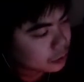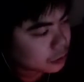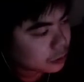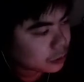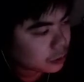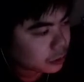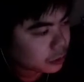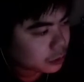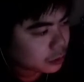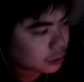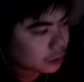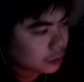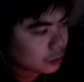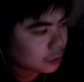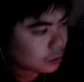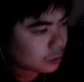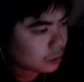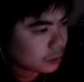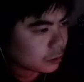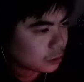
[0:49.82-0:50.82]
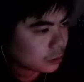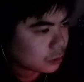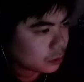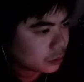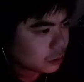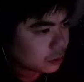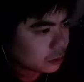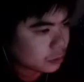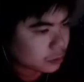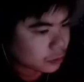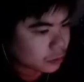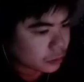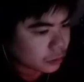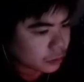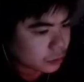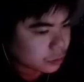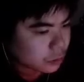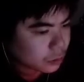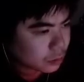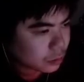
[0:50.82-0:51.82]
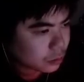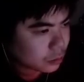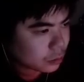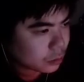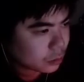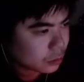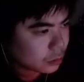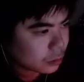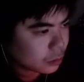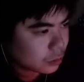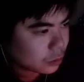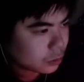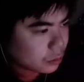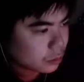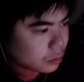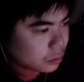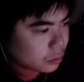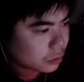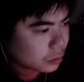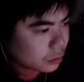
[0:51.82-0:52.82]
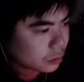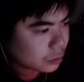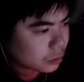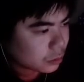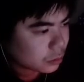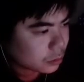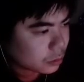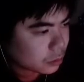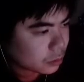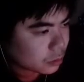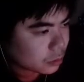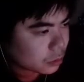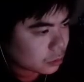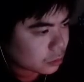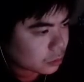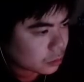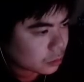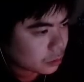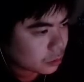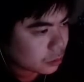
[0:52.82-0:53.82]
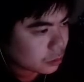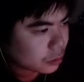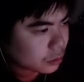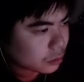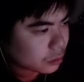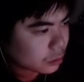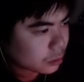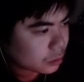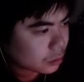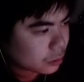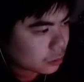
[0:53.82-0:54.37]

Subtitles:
(silence)